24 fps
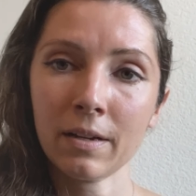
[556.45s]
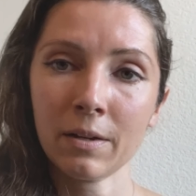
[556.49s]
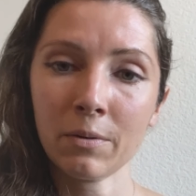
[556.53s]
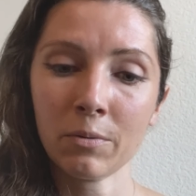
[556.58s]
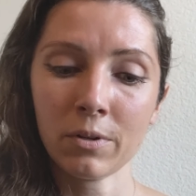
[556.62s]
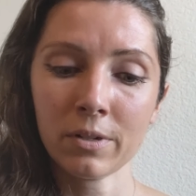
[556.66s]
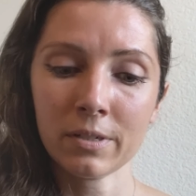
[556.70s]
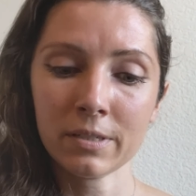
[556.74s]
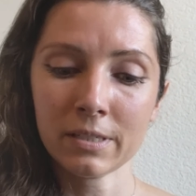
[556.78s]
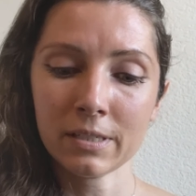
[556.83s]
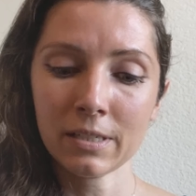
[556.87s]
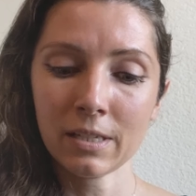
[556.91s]
I
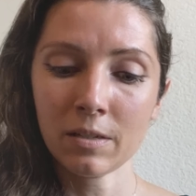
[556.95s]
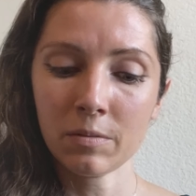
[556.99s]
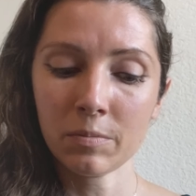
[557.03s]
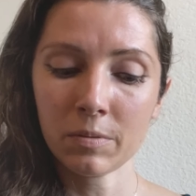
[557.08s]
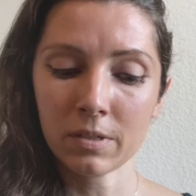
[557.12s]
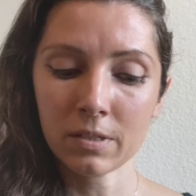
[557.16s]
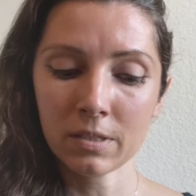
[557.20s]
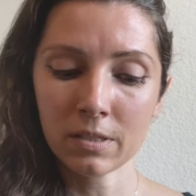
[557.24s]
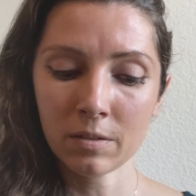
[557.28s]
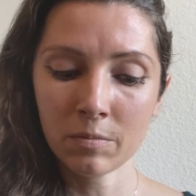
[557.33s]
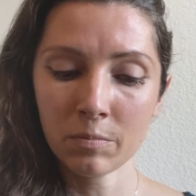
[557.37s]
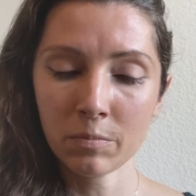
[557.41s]
wanted to keep
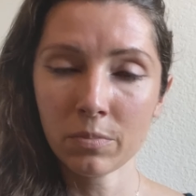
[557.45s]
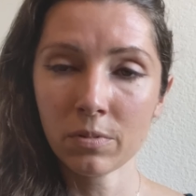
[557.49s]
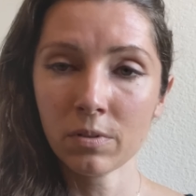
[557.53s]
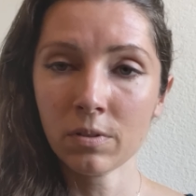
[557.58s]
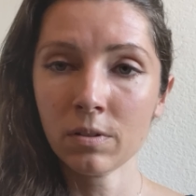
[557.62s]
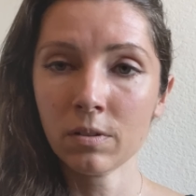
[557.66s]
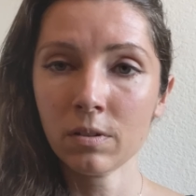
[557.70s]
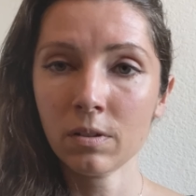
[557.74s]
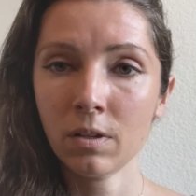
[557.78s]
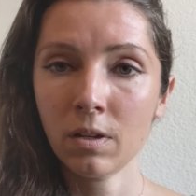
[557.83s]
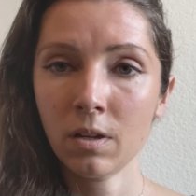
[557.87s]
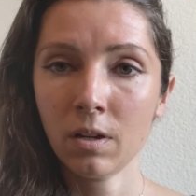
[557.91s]
it
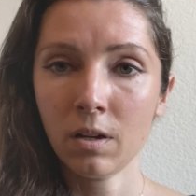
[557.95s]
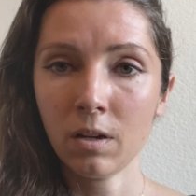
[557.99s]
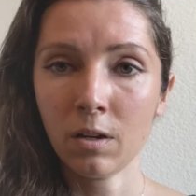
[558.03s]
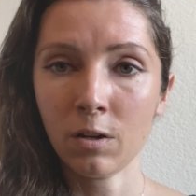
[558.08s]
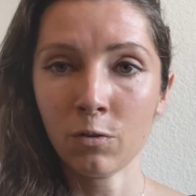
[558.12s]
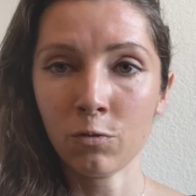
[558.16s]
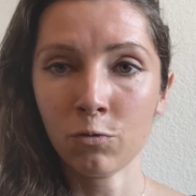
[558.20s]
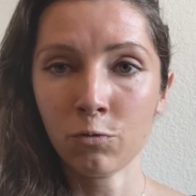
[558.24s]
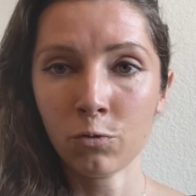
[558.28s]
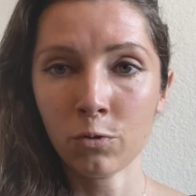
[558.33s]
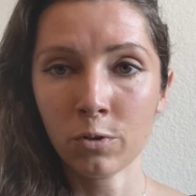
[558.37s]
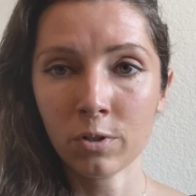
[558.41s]
simple,
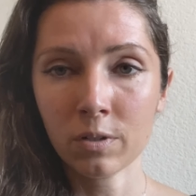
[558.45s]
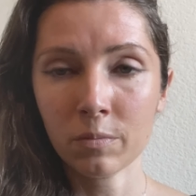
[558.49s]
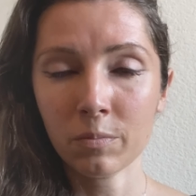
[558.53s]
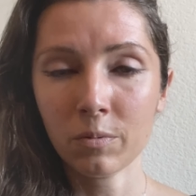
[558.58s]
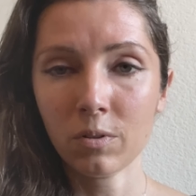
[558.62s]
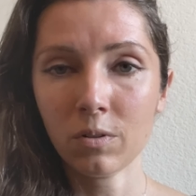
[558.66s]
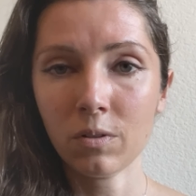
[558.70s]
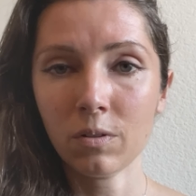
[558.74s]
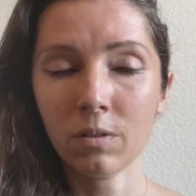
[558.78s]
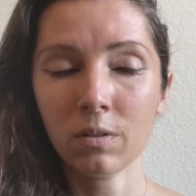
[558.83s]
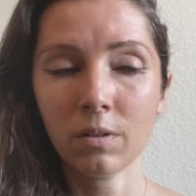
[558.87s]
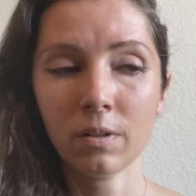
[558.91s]

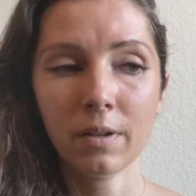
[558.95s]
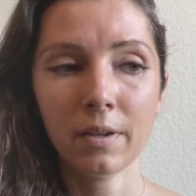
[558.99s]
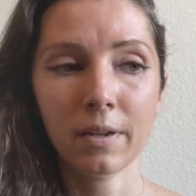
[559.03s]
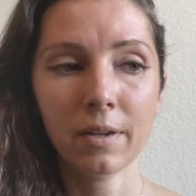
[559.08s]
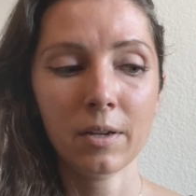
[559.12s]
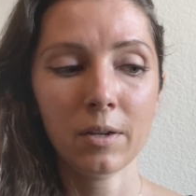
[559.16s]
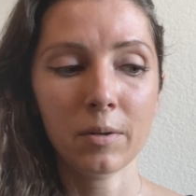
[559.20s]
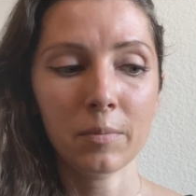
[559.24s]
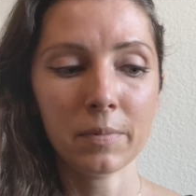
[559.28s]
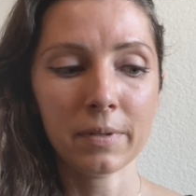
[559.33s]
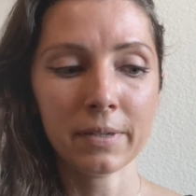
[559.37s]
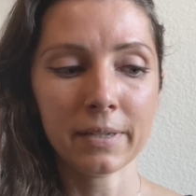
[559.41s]
affordable,
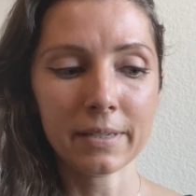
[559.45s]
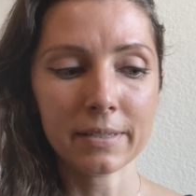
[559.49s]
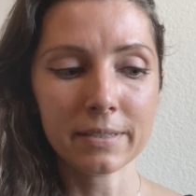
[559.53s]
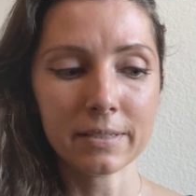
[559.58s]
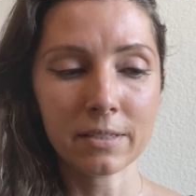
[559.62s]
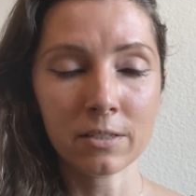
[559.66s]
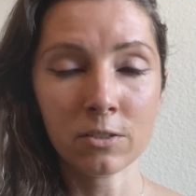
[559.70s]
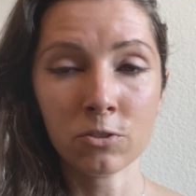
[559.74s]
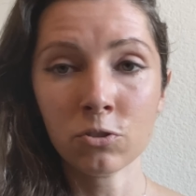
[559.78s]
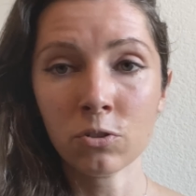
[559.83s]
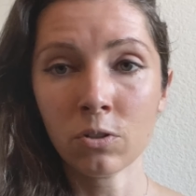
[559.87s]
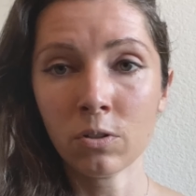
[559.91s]
because
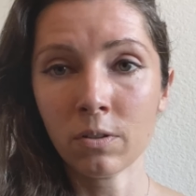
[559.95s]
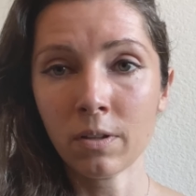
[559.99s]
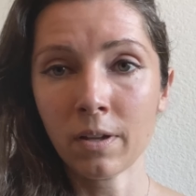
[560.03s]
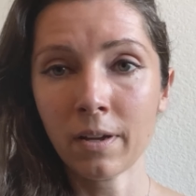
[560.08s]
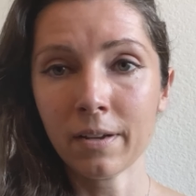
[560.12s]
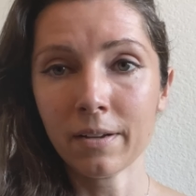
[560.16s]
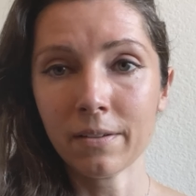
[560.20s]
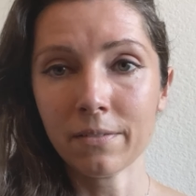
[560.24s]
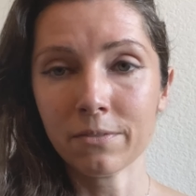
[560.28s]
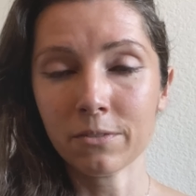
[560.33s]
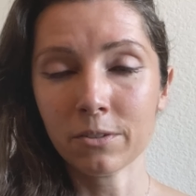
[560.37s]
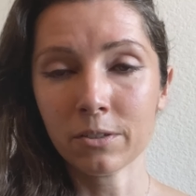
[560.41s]
there's a
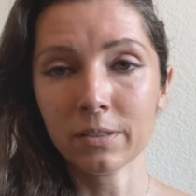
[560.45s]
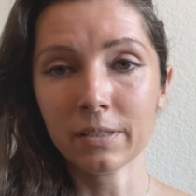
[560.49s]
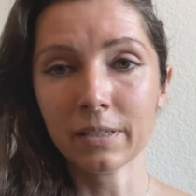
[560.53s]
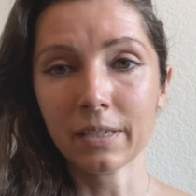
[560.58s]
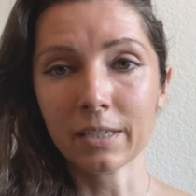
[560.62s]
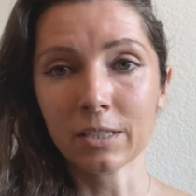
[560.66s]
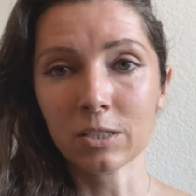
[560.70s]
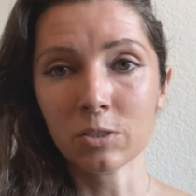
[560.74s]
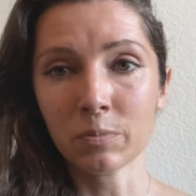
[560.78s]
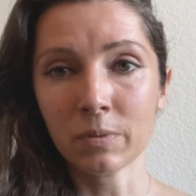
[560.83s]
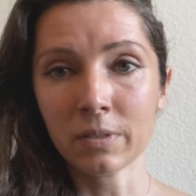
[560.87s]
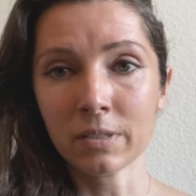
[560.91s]
lot of really
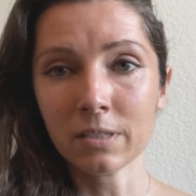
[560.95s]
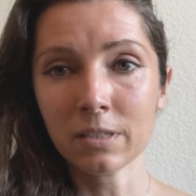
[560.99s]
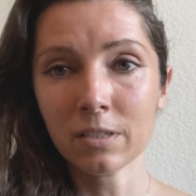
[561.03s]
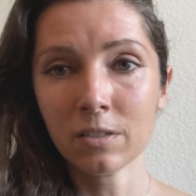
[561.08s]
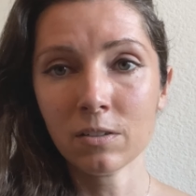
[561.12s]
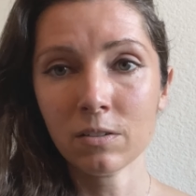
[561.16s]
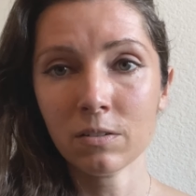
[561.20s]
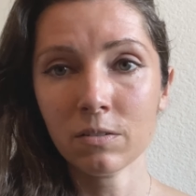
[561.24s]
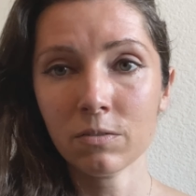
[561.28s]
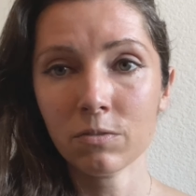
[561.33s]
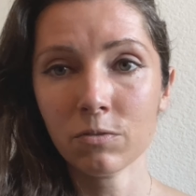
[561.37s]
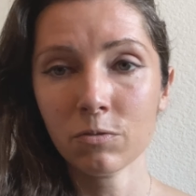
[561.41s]

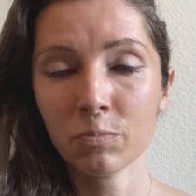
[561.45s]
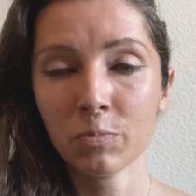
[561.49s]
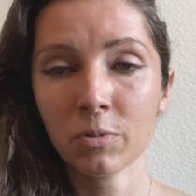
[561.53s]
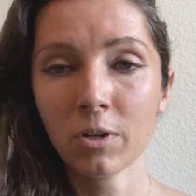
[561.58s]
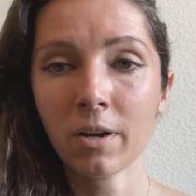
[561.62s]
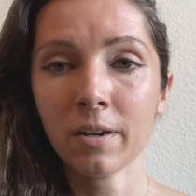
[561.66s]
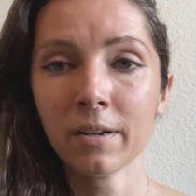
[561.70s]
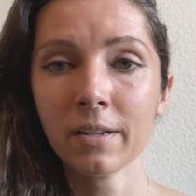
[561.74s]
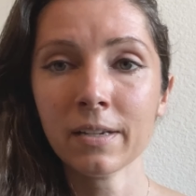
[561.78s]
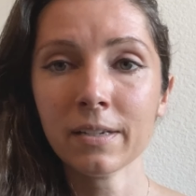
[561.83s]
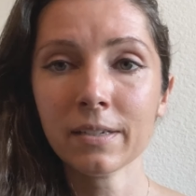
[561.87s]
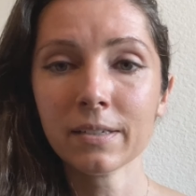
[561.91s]
expensive
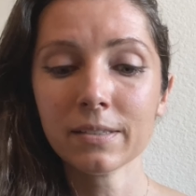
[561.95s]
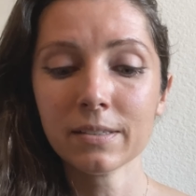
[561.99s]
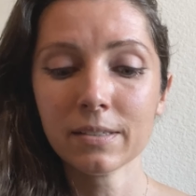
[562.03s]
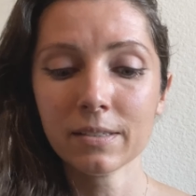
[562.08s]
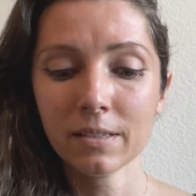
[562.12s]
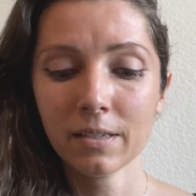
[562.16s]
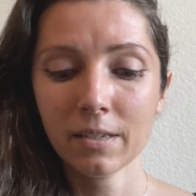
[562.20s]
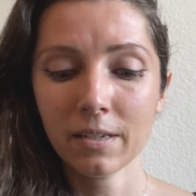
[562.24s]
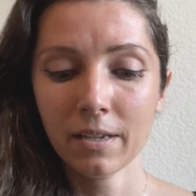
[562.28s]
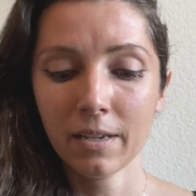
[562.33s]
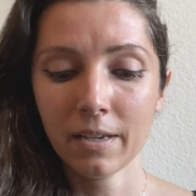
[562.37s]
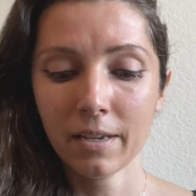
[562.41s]
products
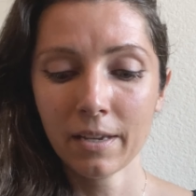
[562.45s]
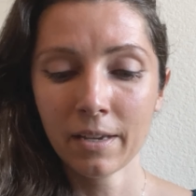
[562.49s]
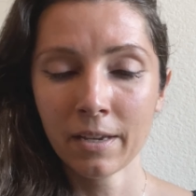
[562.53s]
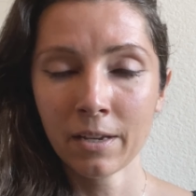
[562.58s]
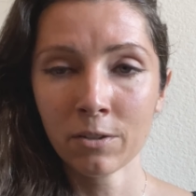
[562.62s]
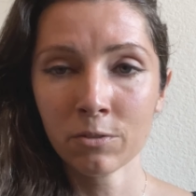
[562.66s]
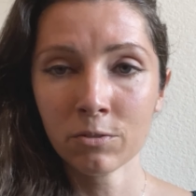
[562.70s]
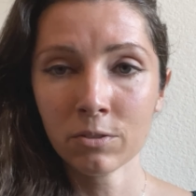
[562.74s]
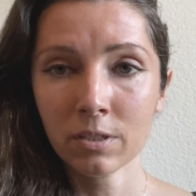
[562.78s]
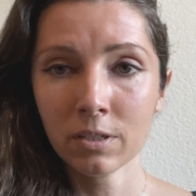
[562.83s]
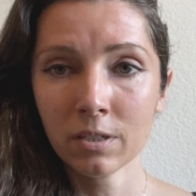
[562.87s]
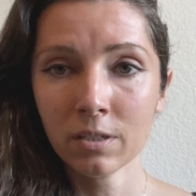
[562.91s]

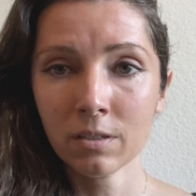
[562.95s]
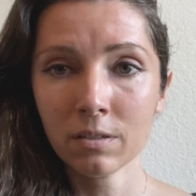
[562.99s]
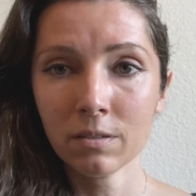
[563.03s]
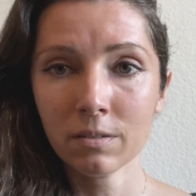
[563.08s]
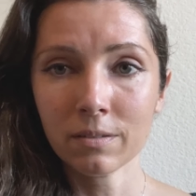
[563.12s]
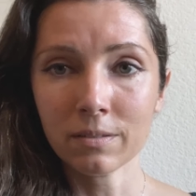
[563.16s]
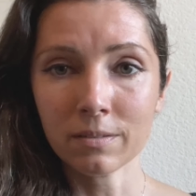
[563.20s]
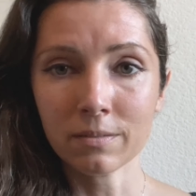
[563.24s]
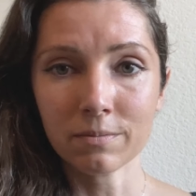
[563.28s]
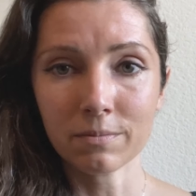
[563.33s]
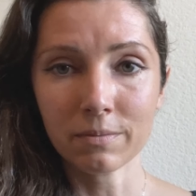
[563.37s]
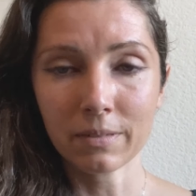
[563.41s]
out there
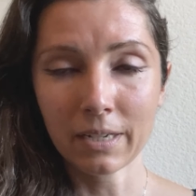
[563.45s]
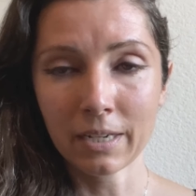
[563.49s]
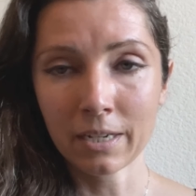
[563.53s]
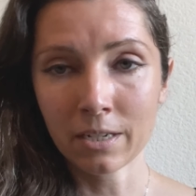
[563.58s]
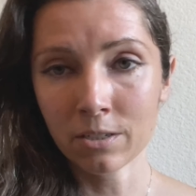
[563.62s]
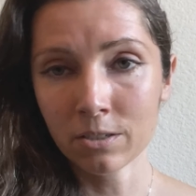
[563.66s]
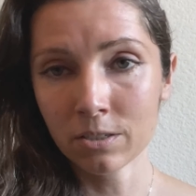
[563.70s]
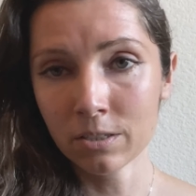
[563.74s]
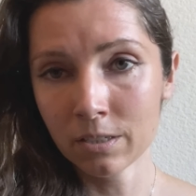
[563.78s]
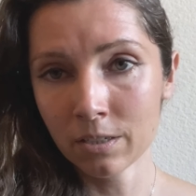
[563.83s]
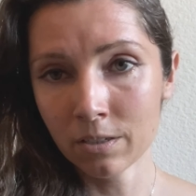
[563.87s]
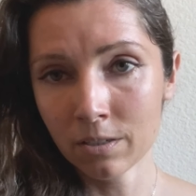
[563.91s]
and
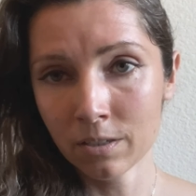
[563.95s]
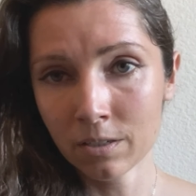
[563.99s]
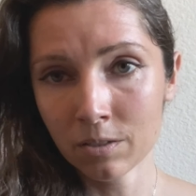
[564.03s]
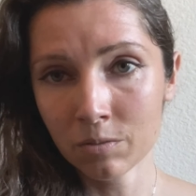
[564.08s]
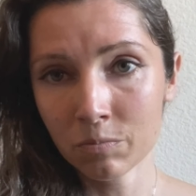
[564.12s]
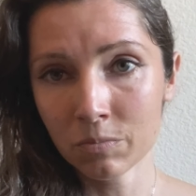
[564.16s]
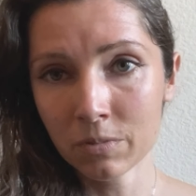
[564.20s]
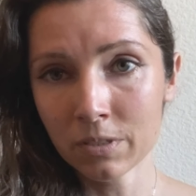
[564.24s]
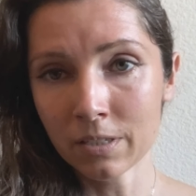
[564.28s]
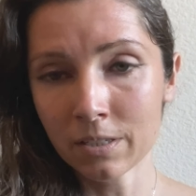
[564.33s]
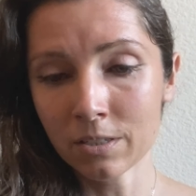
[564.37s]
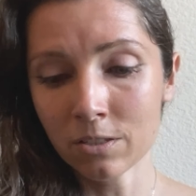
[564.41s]
hair
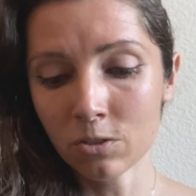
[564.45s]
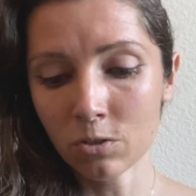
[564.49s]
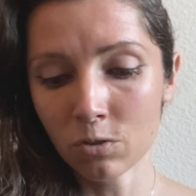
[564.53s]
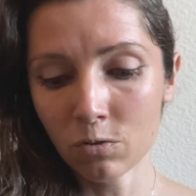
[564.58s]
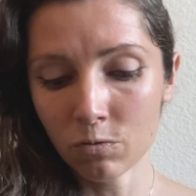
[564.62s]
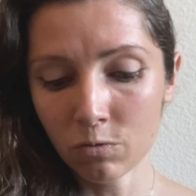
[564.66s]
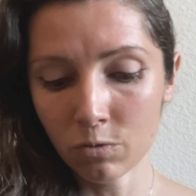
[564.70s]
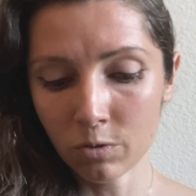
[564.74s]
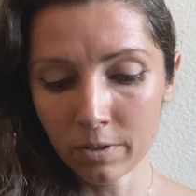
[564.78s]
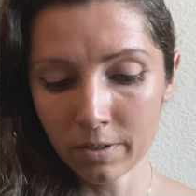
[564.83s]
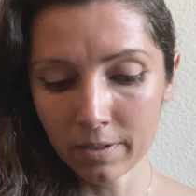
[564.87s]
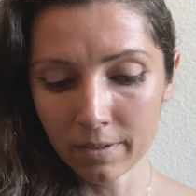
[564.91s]
serums and so
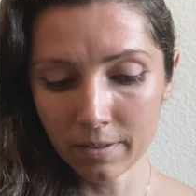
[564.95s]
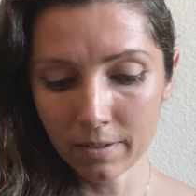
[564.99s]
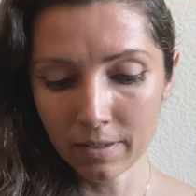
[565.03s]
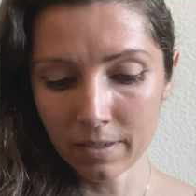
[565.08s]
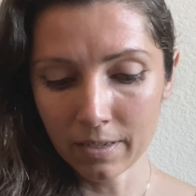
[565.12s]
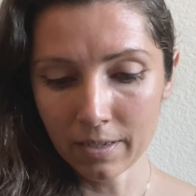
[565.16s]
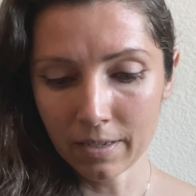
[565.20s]
forth,